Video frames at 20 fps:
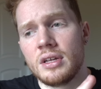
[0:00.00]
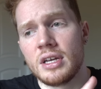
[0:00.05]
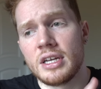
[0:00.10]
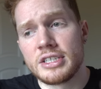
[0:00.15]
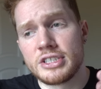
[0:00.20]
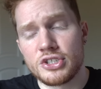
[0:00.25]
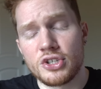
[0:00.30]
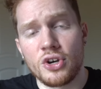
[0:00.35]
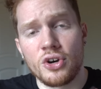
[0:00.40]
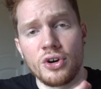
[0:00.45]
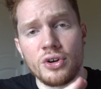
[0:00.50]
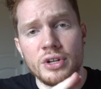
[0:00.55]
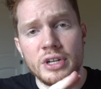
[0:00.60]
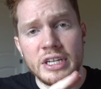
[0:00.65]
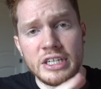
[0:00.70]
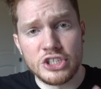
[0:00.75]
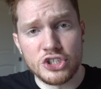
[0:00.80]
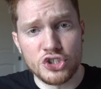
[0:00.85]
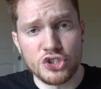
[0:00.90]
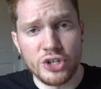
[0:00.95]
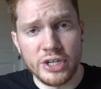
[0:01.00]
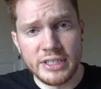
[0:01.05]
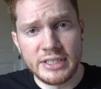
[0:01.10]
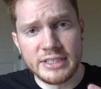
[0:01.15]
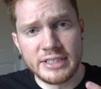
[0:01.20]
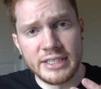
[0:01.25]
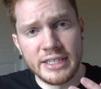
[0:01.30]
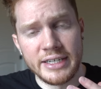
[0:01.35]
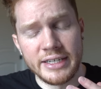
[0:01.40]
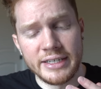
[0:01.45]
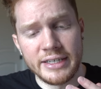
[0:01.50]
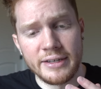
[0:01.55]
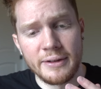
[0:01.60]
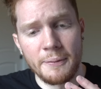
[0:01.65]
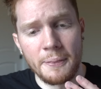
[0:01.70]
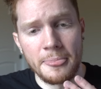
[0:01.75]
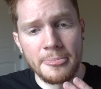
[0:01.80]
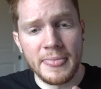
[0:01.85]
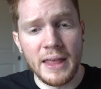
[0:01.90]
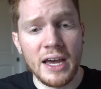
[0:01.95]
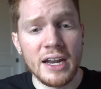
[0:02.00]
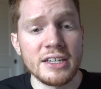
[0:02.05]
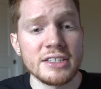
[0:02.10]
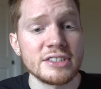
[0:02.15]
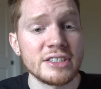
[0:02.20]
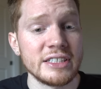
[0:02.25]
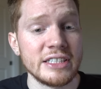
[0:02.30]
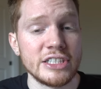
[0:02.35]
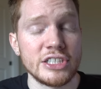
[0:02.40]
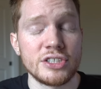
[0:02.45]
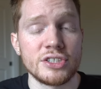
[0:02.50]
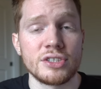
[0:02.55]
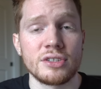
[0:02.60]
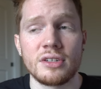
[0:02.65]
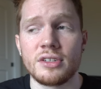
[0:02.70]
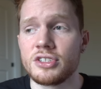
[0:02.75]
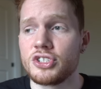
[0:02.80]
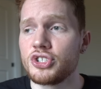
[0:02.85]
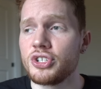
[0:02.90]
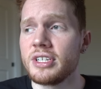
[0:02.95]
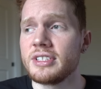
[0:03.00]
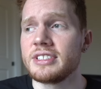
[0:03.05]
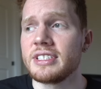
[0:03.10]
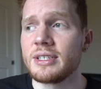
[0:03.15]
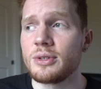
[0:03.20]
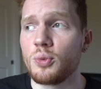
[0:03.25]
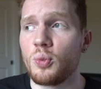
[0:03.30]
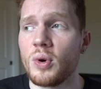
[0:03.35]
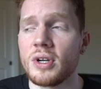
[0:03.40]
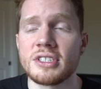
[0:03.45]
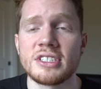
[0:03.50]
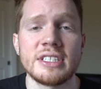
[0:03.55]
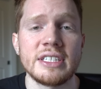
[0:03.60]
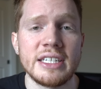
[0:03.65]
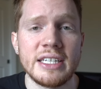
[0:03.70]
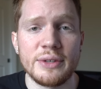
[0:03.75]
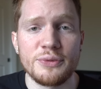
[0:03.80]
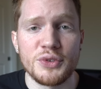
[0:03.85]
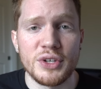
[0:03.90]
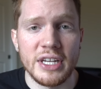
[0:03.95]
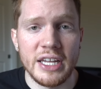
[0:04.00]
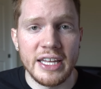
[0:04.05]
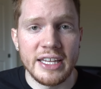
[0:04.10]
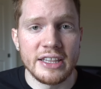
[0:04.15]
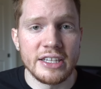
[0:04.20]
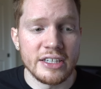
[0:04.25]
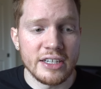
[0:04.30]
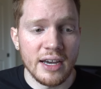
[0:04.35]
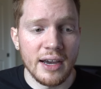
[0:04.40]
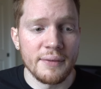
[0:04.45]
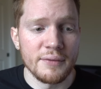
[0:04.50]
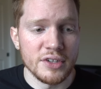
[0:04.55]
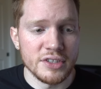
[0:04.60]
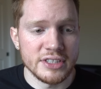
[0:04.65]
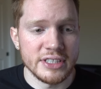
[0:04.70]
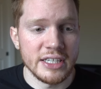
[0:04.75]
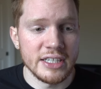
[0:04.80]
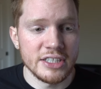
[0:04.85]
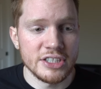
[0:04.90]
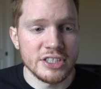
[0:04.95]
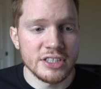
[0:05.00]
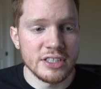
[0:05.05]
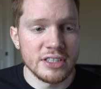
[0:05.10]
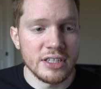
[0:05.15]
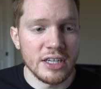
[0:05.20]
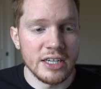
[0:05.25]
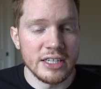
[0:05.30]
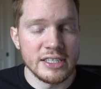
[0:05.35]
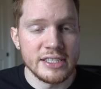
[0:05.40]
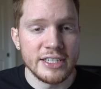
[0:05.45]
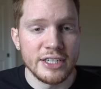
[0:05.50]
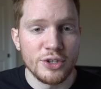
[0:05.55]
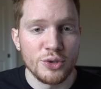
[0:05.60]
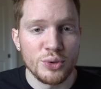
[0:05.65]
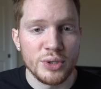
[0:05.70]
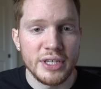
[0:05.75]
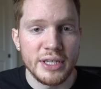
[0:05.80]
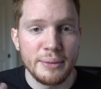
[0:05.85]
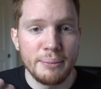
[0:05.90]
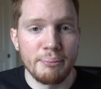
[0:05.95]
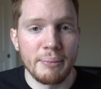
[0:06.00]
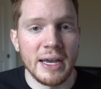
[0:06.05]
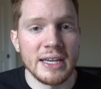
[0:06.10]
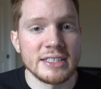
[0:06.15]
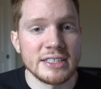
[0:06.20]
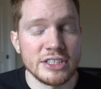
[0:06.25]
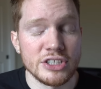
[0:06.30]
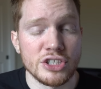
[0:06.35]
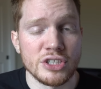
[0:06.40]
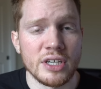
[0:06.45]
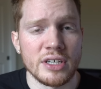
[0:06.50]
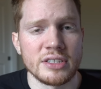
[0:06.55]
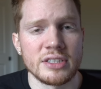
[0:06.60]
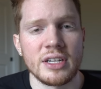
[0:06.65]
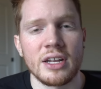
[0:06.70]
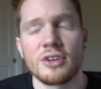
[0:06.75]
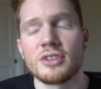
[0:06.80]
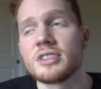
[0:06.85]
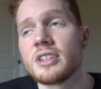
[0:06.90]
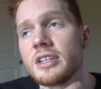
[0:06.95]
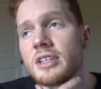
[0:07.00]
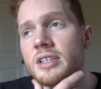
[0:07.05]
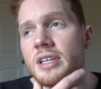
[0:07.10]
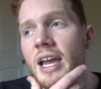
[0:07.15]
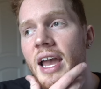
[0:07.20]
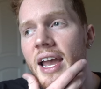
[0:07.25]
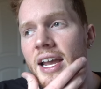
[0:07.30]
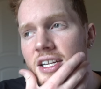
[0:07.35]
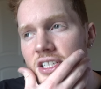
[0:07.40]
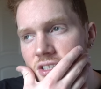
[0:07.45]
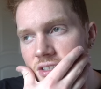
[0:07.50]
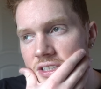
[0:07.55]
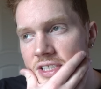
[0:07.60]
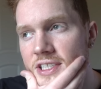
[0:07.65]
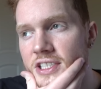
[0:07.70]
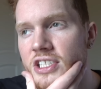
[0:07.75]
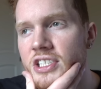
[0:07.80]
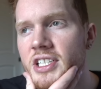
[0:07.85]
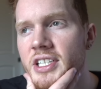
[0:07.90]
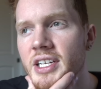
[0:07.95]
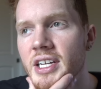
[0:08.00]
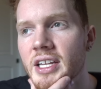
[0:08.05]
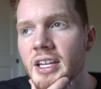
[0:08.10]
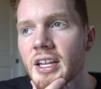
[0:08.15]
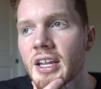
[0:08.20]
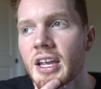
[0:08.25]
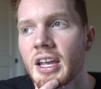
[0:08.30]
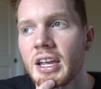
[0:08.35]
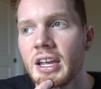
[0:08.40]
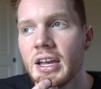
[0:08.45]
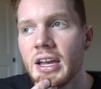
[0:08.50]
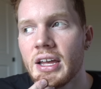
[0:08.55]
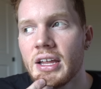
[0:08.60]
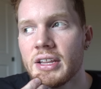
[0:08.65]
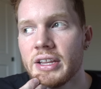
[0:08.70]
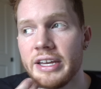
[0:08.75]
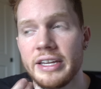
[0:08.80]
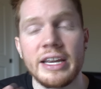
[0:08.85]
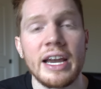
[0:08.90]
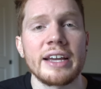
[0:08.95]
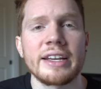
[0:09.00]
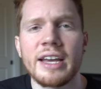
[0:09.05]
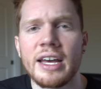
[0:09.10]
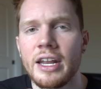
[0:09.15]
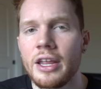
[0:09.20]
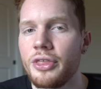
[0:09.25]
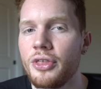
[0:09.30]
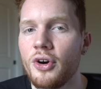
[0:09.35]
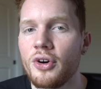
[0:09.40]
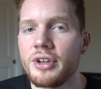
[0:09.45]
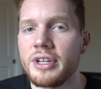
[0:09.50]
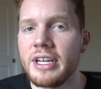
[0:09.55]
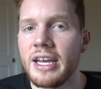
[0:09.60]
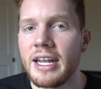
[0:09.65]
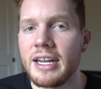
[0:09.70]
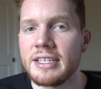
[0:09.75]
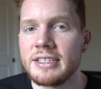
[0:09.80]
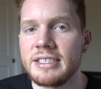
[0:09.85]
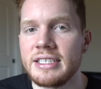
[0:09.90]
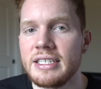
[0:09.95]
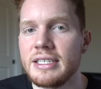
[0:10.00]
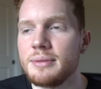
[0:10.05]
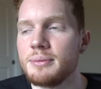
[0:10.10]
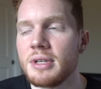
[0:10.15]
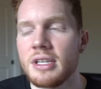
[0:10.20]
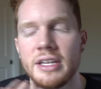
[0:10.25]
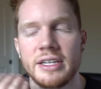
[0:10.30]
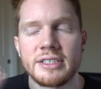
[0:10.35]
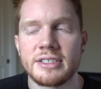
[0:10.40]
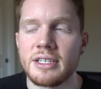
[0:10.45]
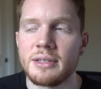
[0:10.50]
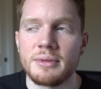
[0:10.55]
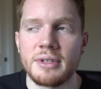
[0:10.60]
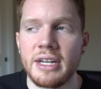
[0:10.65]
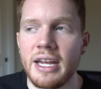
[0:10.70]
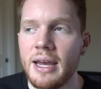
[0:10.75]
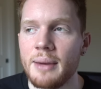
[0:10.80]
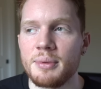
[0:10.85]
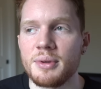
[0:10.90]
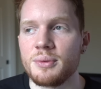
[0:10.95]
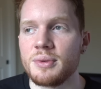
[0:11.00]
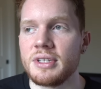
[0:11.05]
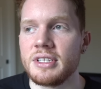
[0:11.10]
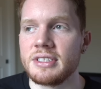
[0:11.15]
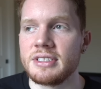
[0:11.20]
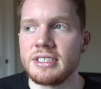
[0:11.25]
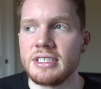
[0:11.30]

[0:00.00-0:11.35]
Assault, and Straight Sick. Honestly, Straight Sick wasn't even in the conversation until he messaged us, and I was like, actually, shit. Like, I kind of thought he had a team, but like something happened with his